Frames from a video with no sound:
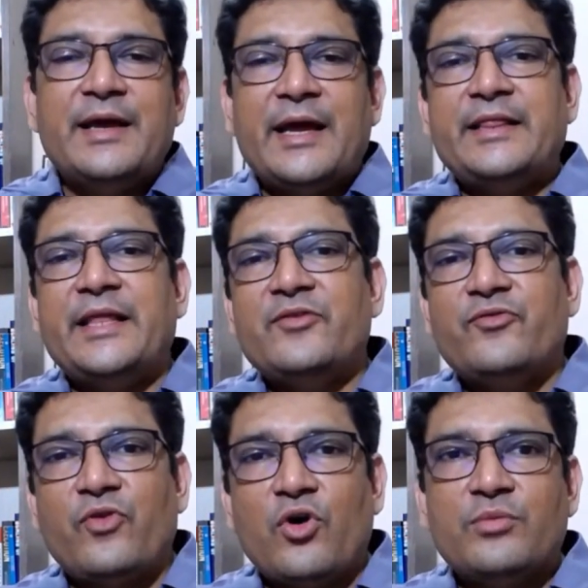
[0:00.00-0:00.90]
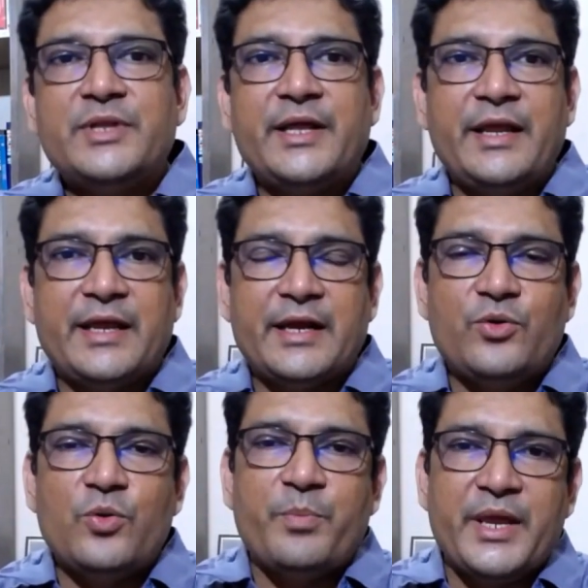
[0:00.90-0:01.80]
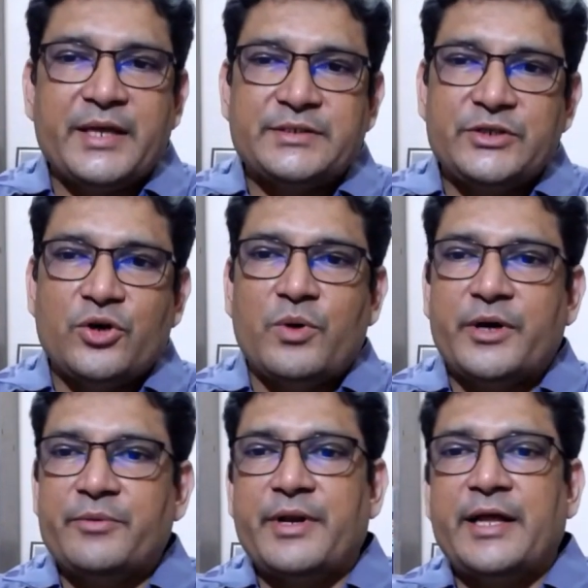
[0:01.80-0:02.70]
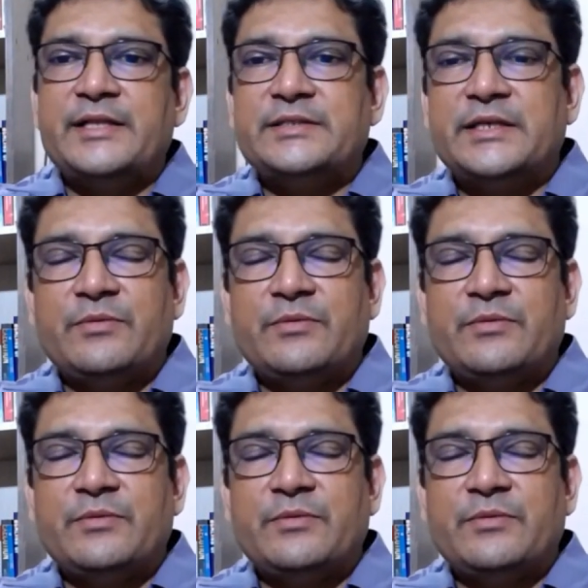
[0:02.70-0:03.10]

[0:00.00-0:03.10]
and then from there he can do a phd or whatever else he